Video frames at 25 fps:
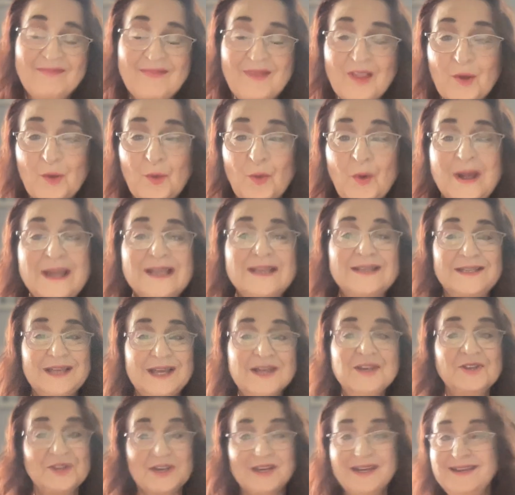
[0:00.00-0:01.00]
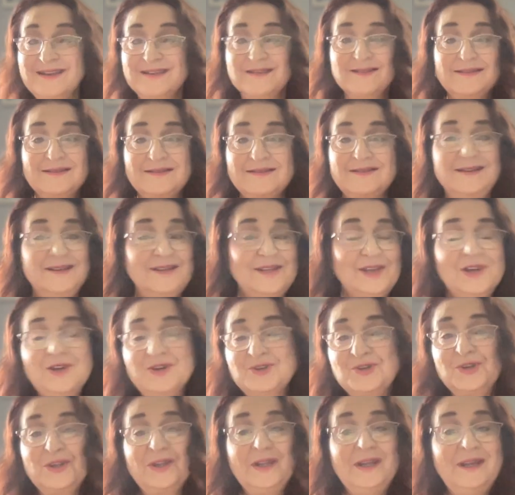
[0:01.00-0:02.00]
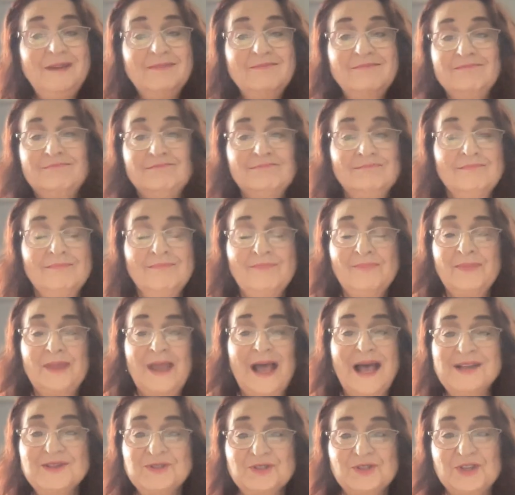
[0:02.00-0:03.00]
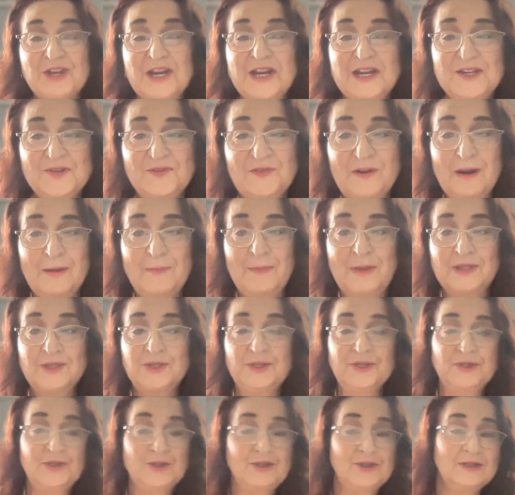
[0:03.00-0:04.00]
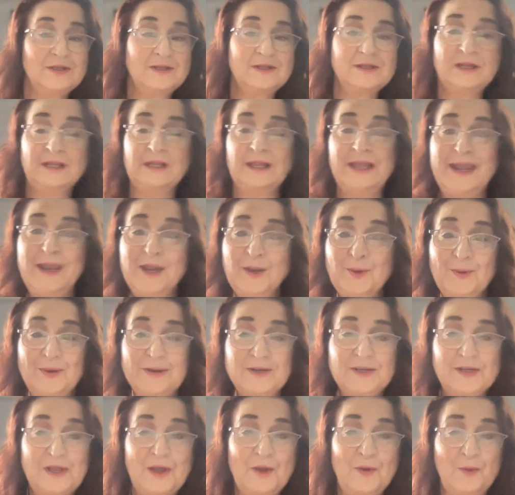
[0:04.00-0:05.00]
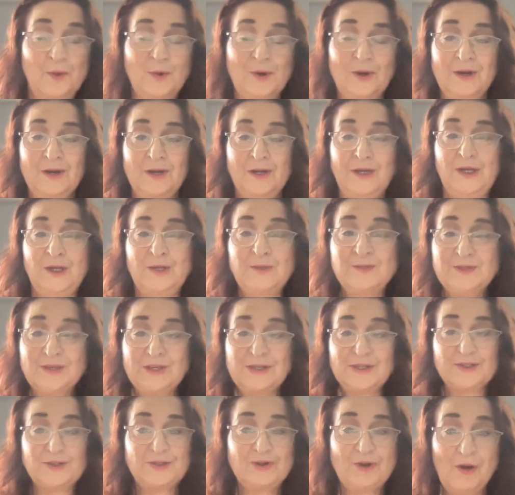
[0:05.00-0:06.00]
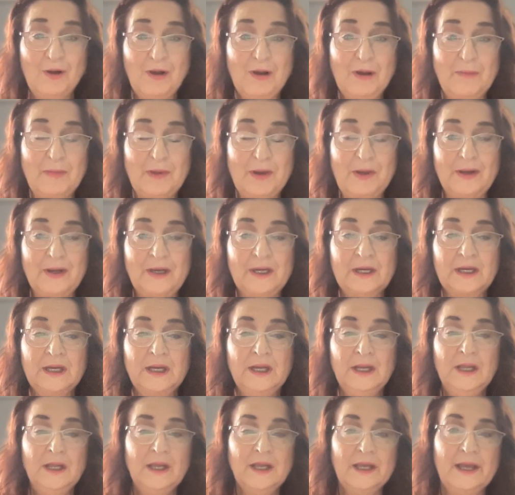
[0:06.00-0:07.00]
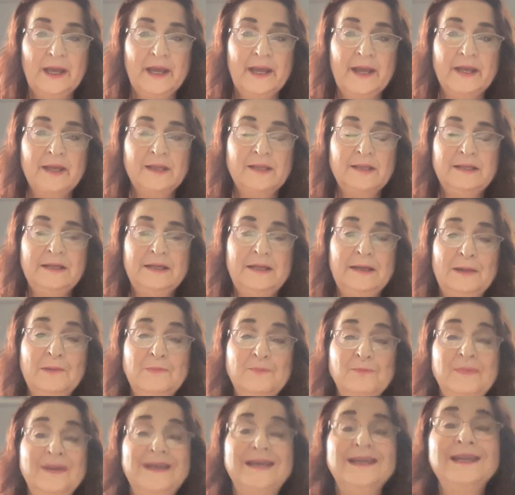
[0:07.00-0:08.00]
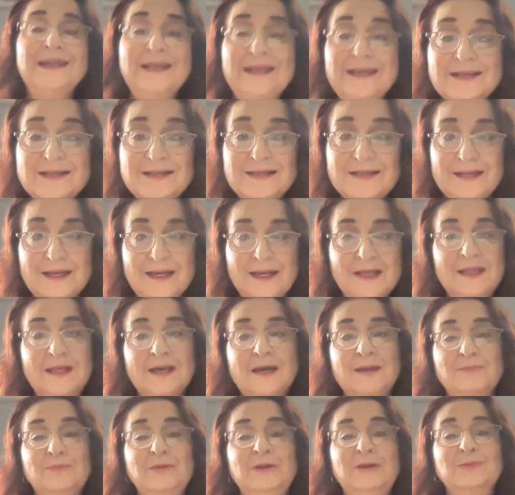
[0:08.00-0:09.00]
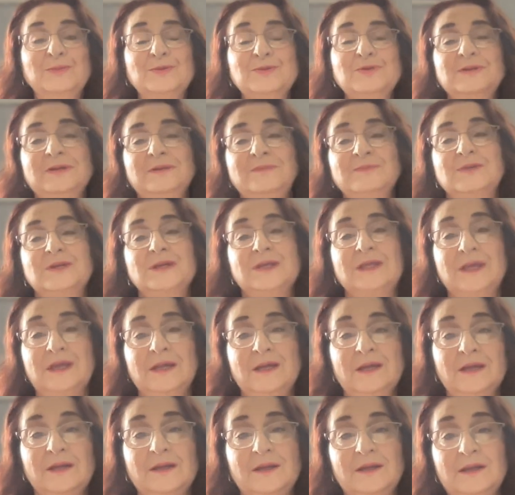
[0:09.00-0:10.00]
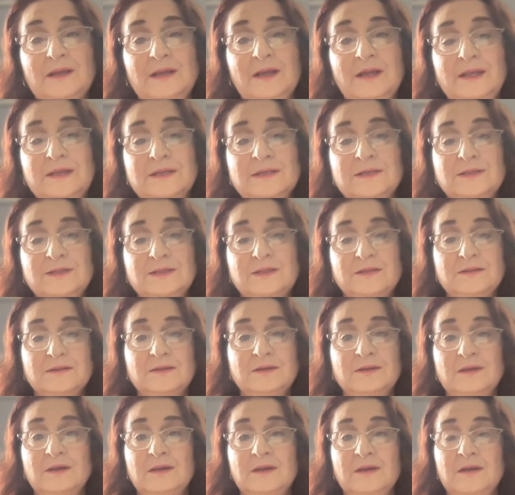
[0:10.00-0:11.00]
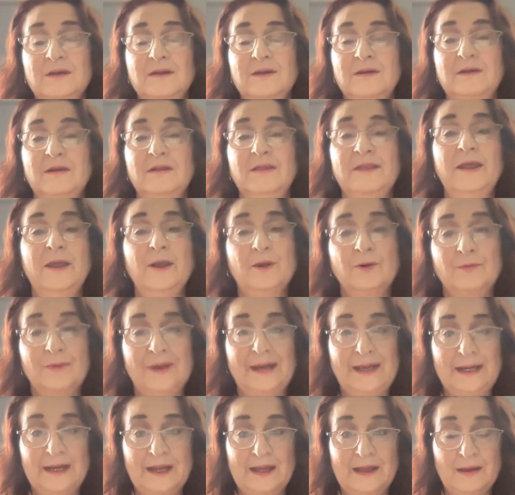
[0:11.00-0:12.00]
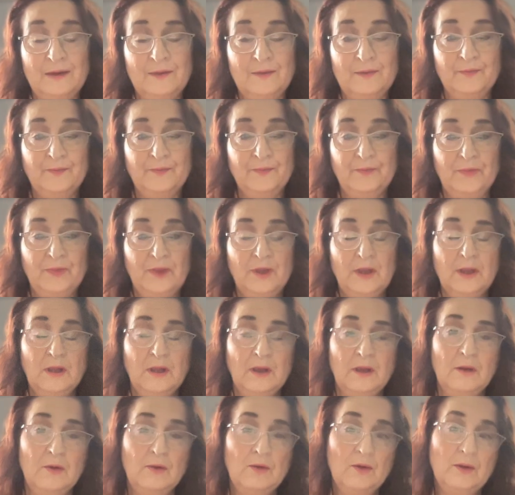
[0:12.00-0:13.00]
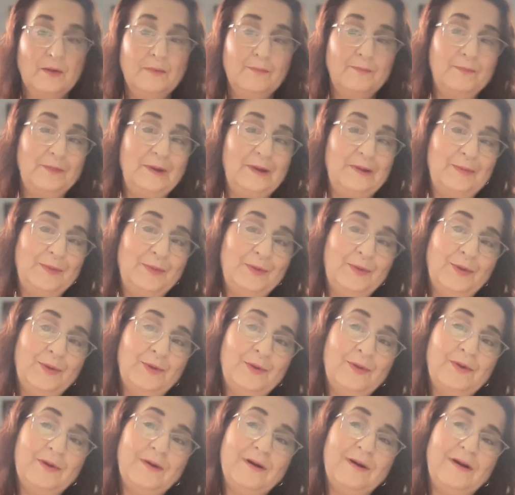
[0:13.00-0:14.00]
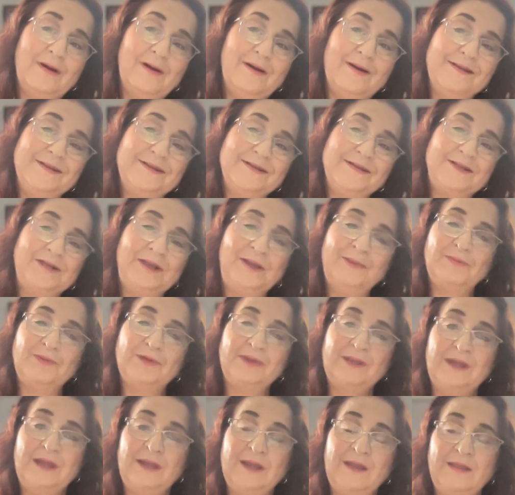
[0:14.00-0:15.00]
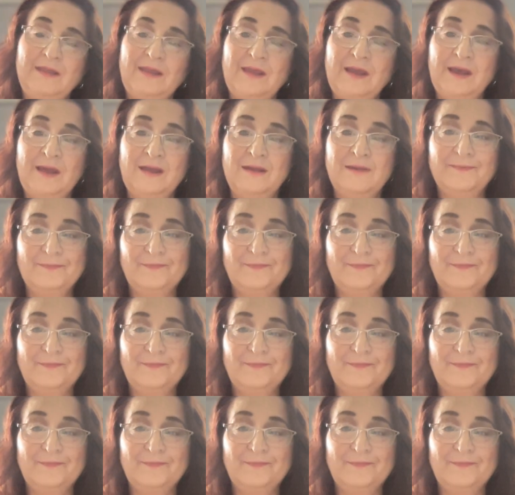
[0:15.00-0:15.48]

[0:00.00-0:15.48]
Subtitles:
what Ascension is, essentially, hasn't changed very much. It's just the language that we're using to talk about it and the immediacy that people seem to think is there right now. People seem to think that